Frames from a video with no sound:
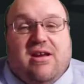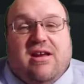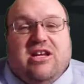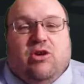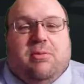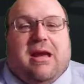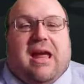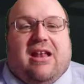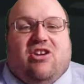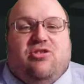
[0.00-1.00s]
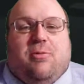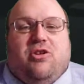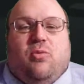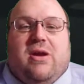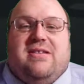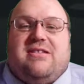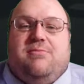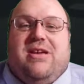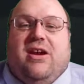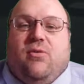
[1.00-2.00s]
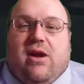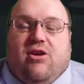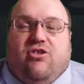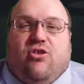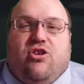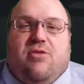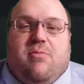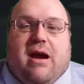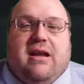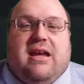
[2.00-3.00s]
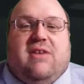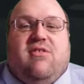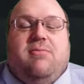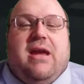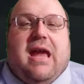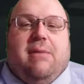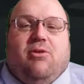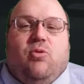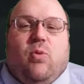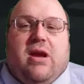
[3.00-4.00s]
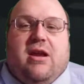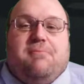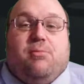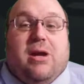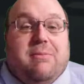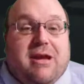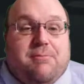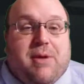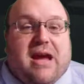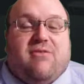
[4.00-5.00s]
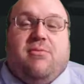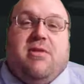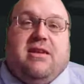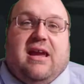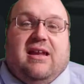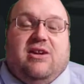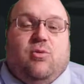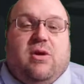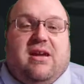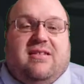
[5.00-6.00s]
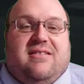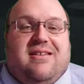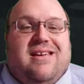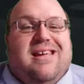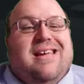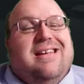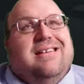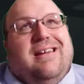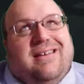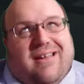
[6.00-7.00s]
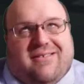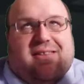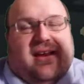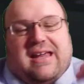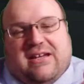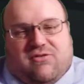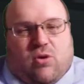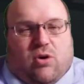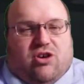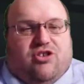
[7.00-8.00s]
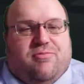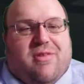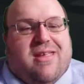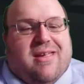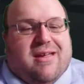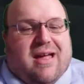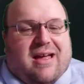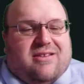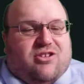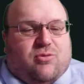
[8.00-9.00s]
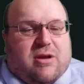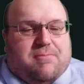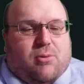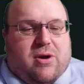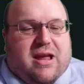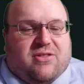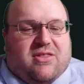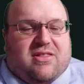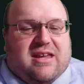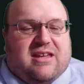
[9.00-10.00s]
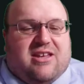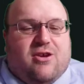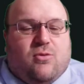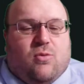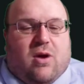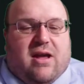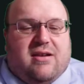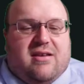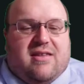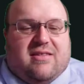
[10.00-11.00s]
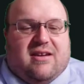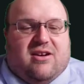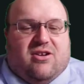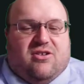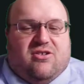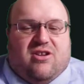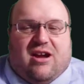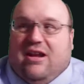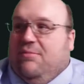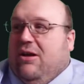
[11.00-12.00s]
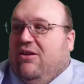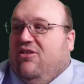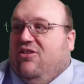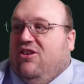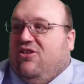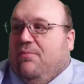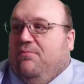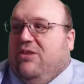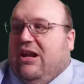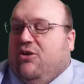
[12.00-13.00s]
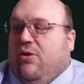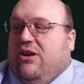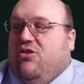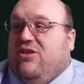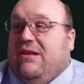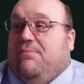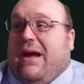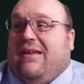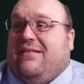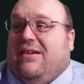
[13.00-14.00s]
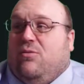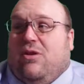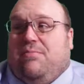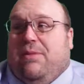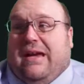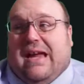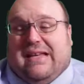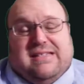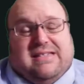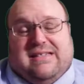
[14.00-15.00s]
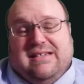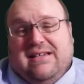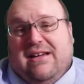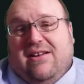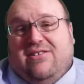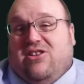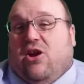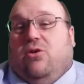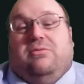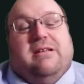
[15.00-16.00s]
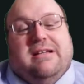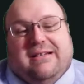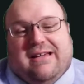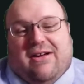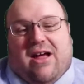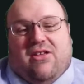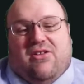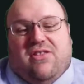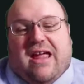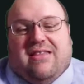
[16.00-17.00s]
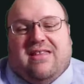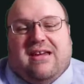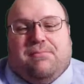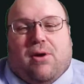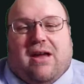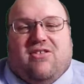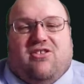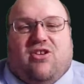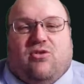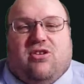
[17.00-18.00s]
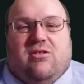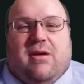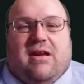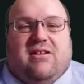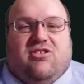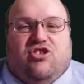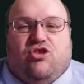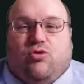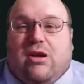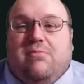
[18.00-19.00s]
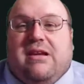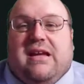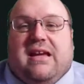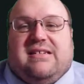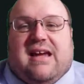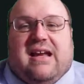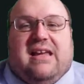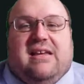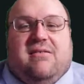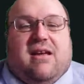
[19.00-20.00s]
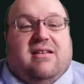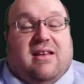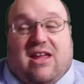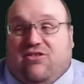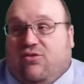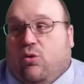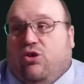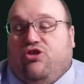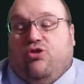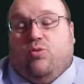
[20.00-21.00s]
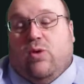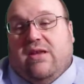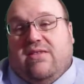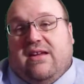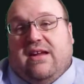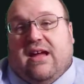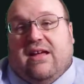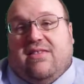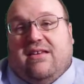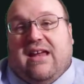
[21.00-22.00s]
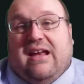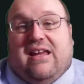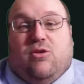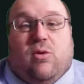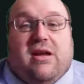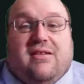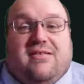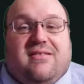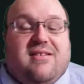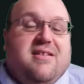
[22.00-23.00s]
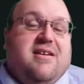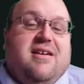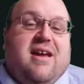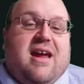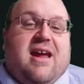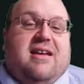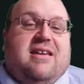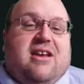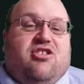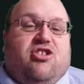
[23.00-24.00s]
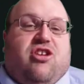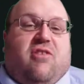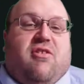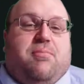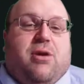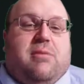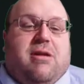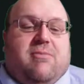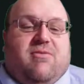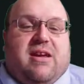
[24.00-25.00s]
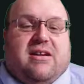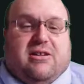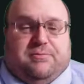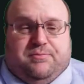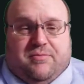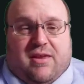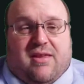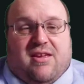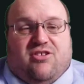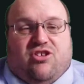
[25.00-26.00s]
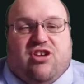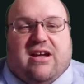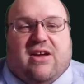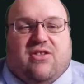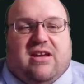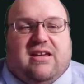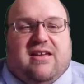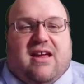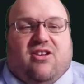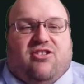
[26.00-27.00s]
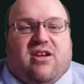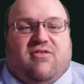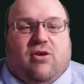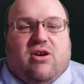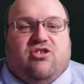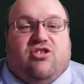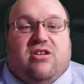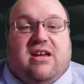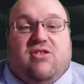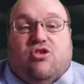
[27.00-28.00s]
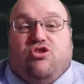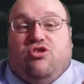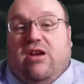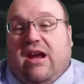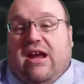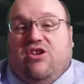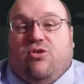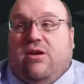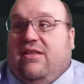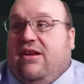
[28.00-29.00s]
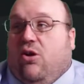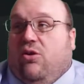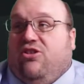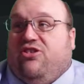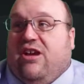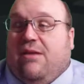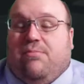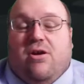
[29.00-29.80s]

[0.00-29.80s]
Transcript: you'll be eligible to win some decorators, or you might even be able to win a premium pack from the daily quiz. Details in the link, of course. I just want to point out that the cute one that they're talking about is this decorator, the basket with baguettes. So, other than that, the prizes don't seem to be extremely exciting, unless, of course, you win the daily quiz and get yourself a premium vehicle. So check out the details if you're interested in either entering the Olyst Cup